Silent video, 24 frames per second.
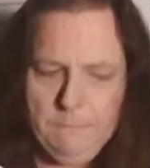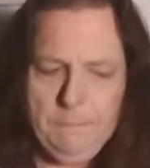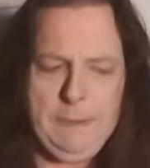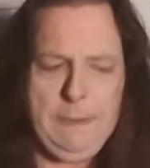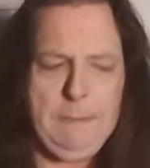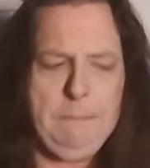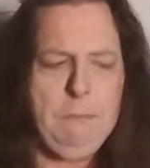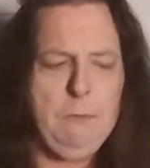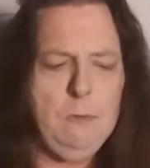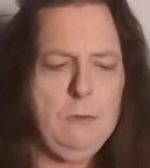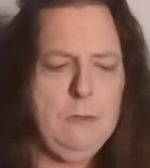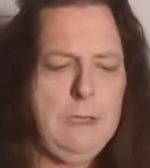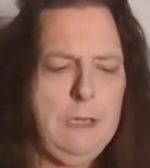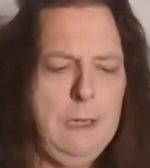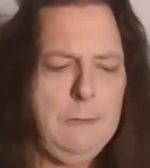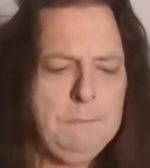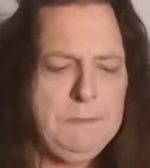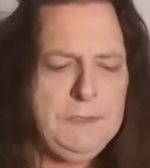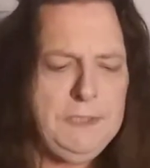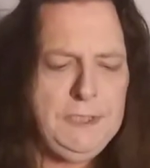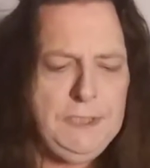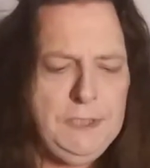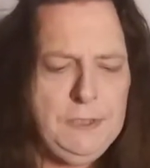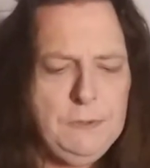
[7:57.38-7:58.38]
People
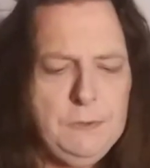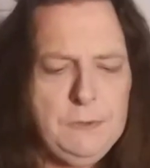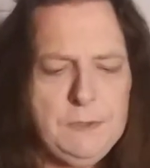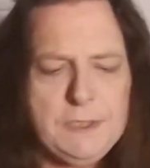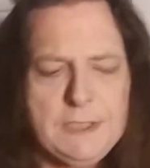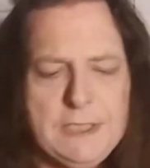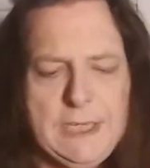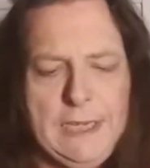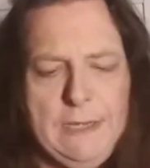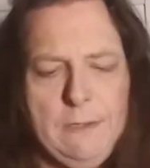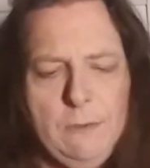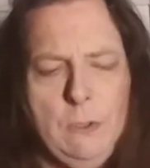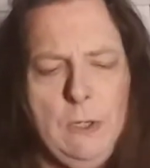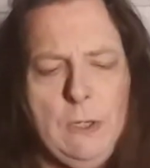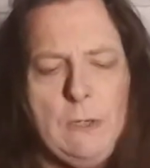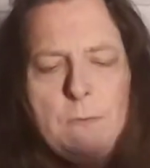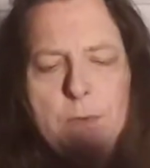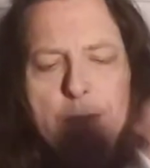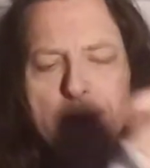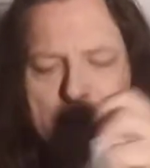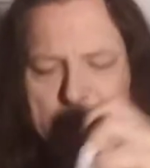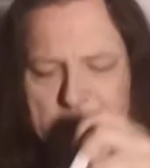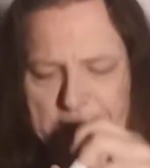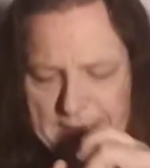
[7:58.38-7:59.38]
come to you and say,
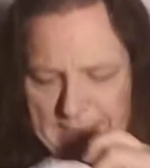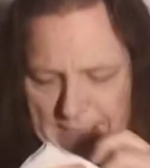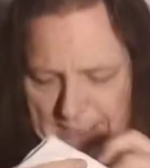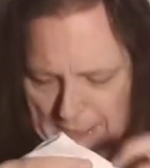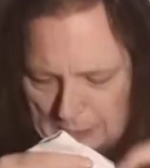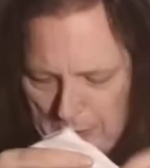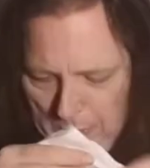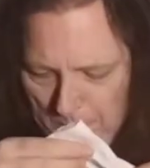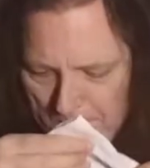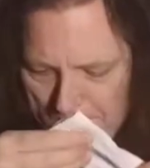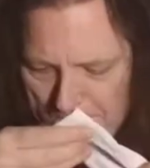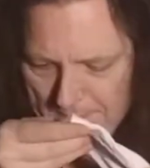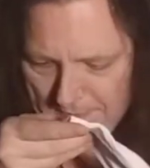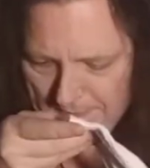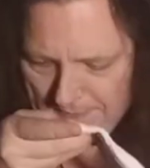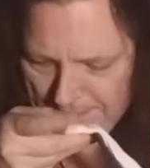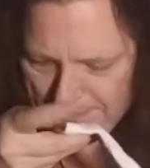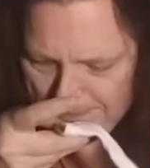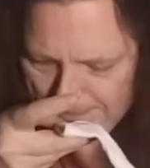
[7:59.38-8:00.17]
look, we need help.